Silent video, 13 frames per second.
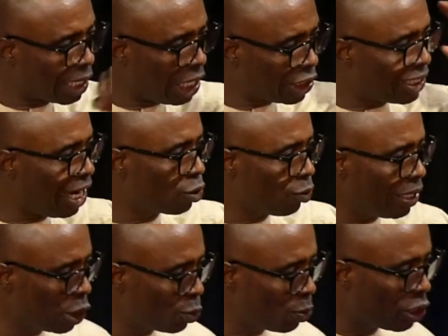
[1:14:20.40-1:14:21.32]
can shout
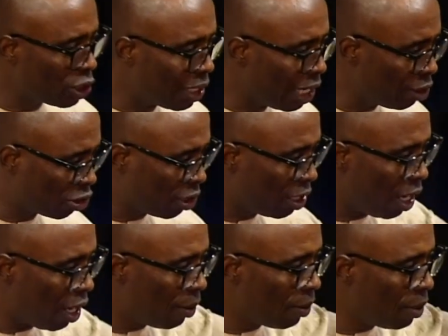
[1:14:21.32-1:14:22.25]
when he's preaching. Are you still
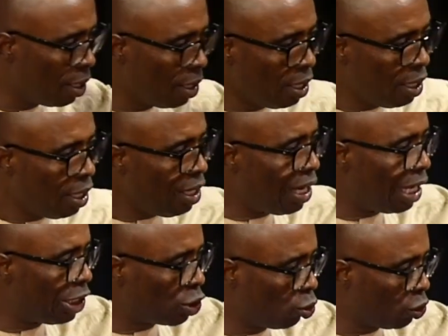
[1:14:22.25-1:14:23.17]
here? He
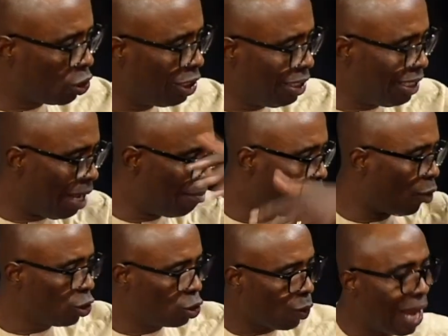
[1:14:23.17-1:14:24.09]
and his two children
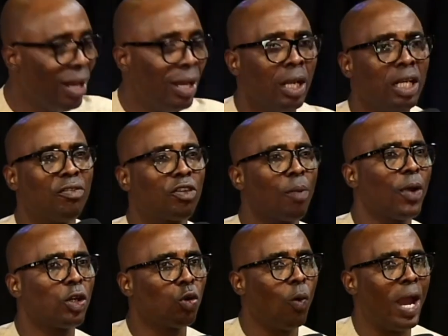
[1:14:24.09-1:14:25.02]
born to uh, lift
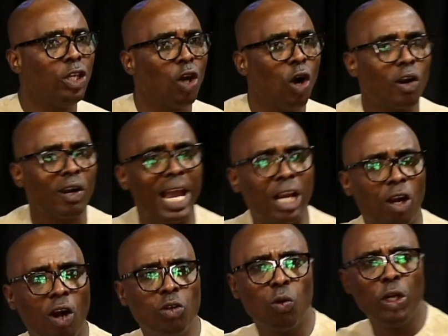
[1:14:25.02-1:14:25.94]
up your two hands. Your
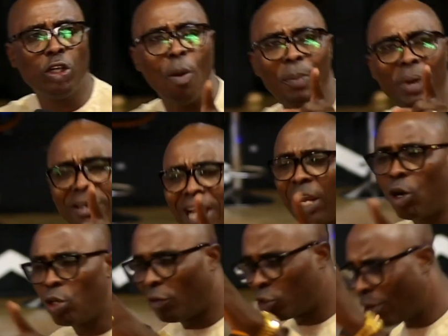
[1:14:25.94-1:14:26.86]
record will not be a
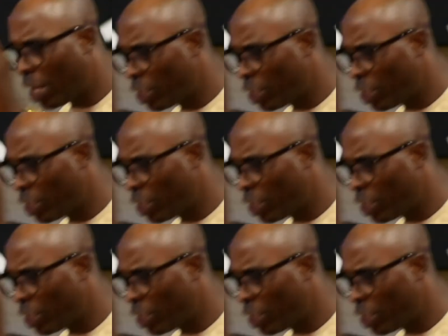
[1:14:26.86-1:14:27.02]
record of